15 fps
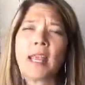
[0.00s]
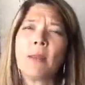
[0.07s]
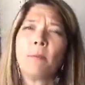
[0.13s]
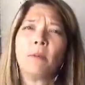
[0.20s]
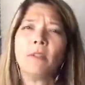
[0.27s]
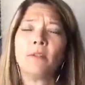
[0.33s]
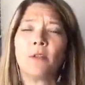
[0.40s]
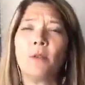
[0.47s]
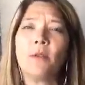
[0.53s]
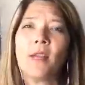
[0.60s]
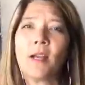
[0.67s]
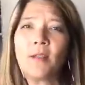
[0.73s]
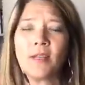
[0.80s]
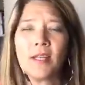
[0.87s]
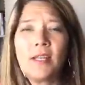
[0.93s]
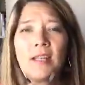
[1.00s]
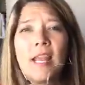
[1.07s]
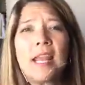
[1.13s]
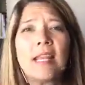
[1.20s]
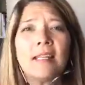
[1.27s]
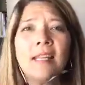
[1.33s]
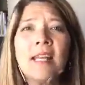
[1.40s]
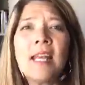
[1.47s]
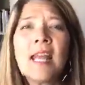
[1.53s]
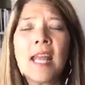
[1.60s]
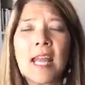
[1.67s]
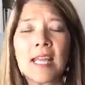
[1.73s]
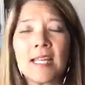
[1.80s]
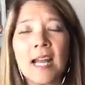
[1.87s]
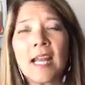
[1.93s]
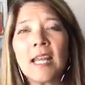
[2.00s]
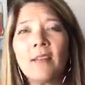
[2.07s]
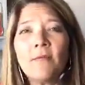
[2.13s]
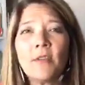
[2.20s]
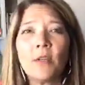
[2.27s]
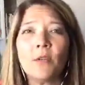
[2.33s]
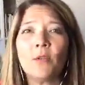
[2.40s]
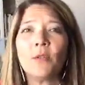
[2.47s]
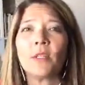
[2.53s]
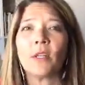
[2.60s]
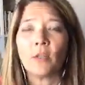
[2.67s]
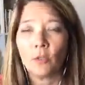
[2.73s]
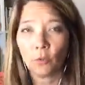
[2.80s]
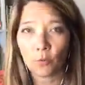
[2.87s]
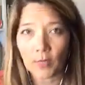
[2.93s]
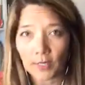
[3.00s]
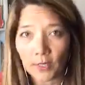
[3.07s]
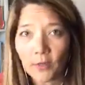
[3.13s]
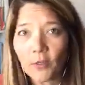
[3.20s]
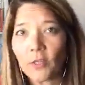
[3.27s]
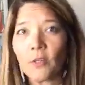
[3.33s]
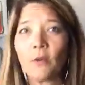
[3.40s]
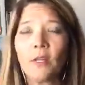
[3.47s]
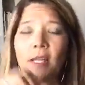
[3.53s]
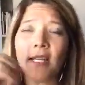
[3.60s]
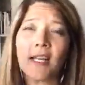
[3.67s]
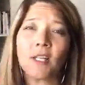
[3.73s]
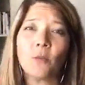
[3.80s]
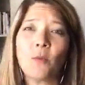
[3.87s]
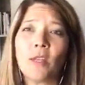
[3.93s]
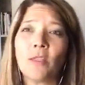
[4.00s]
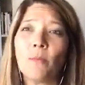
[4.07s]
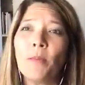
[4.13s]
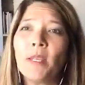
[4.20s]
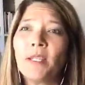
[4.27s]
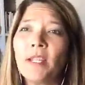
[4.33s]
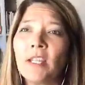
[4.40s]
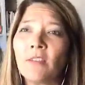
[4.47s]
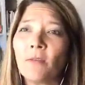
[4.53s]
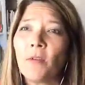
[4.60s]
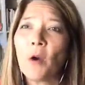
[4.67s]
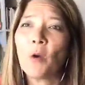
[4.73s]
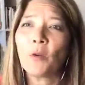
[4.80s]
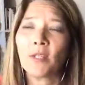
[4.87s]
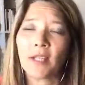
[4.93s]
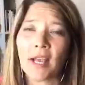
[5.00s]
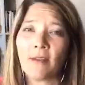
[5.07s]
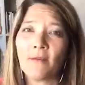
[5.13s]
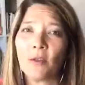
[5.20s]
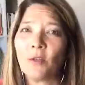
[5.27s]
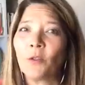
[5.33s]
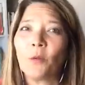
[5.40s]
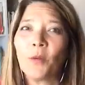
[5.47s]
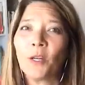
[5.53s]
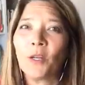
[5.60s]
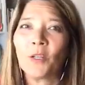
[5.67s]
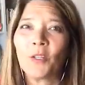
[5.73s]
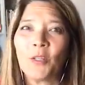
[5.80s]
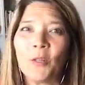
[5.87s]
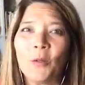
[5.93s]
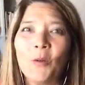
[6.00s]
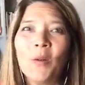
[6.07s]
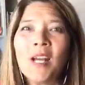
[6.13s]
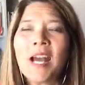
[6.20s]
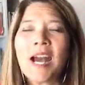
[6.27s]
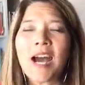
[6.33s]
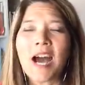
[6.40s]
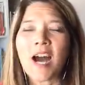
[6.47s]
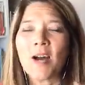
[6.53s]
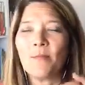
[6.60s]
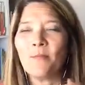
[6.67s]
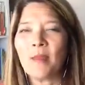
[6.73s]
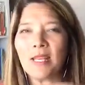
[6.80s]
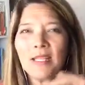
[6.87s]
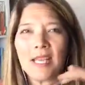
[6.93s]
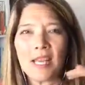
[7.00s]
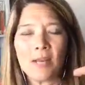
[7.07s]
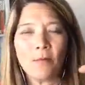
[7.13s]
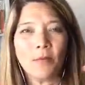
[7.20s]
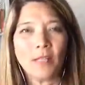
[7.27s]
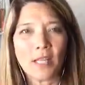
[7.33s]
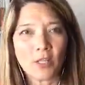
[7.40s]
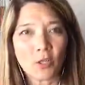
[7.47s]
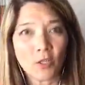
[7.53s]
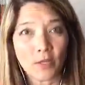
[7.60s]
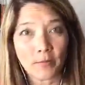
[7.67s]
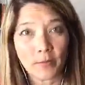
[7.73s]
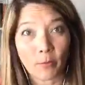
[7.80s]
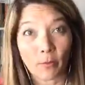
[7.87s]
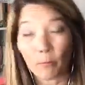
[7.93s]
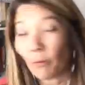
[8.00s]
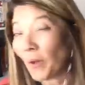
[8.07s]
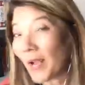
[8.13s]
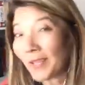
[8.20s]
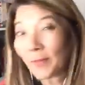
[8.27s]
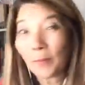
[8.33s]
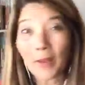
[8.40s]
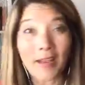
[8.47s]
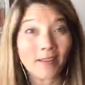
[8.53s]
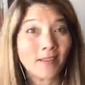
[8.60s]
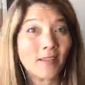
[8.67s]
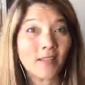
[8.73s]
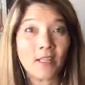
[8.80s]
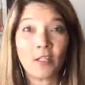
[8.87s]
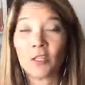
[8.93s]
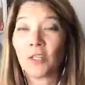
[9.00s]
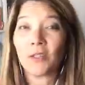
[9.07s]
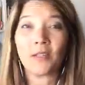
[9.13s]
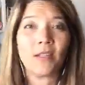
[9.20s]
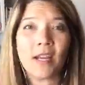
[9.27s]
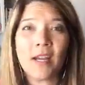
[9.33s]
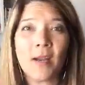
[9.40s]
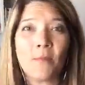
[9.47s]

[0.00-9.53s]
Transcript: April of 2008, and I have used Twitter to connect with business folks. I've used Twitter to maintain relationships with prospects. It just